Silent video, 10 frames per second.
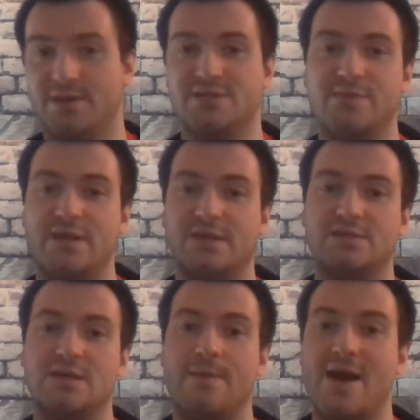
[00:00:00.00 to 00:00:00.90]
plus
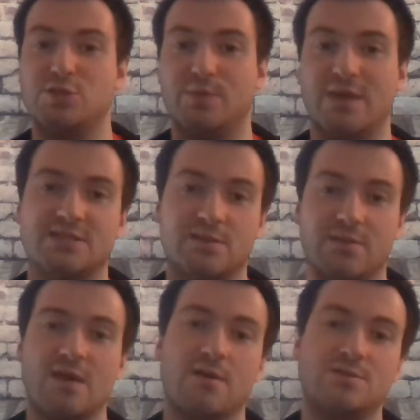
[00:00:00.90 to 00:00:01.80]
minutes in a matchup against the
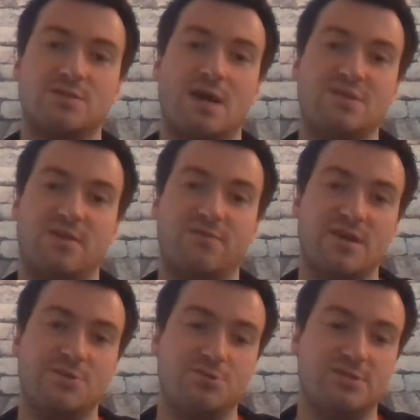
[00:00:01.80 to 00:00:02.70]
Lakers. I'm
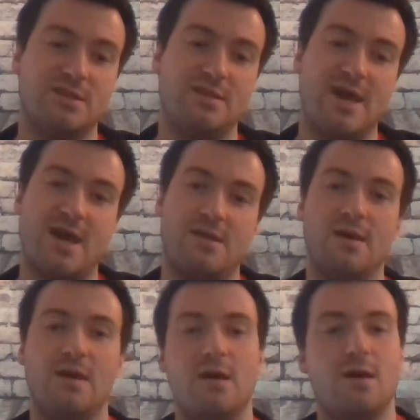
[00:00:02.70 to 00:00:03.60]
definitely interested in that.